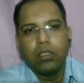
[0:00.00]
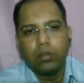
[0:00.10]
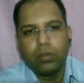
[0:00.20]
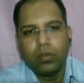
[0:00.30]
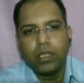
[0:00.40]

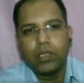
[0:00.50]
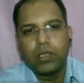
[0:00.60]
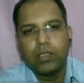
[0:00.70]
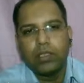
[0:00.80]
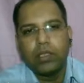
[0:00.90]

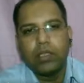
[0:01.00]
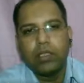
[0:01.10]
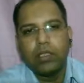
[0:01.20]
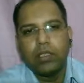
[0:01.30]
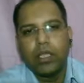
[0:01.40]
Procedures:
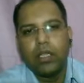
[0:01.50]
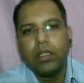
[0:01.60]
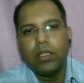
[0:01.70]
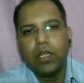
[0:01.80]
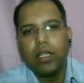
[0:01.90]

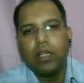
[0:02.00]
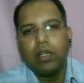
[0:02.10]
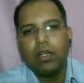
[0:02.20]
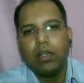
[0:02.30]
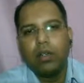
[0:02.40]
skin,
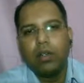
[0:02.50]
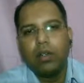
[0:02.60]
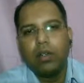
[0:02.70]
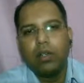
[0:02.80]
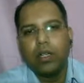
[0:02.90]
nail, or
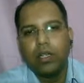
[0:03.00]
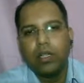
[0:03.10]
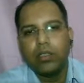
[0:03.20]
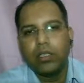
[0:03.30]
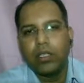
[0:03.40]
hair
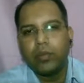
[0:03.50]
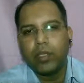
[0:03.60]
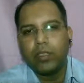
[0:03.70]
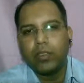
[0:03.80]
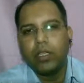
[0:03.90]

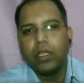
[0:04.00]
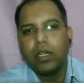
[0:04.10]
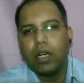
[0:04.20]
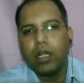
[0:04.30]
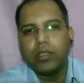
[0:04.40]
scrapings
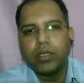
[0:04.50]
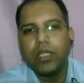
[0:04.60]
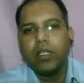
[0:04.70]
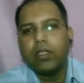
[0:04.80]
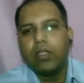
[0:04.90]
are sent